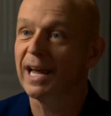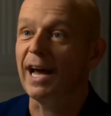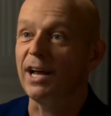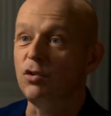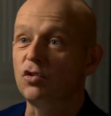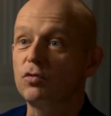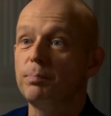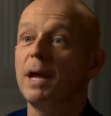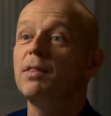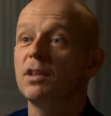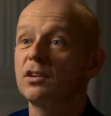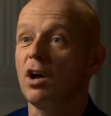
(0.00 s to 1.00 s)
and you
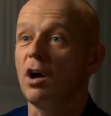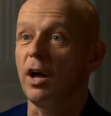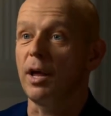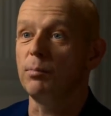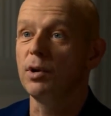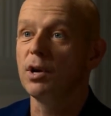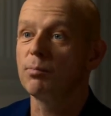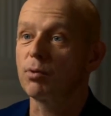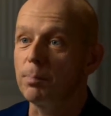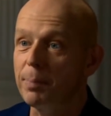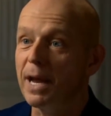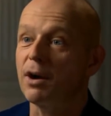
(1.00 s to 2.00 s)
spend the time
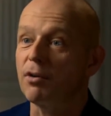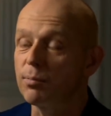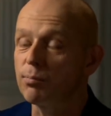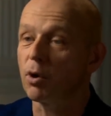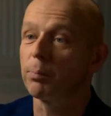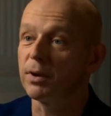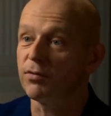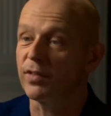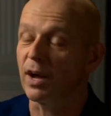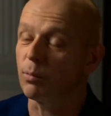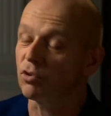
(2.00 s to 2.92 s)
preparing properly for that,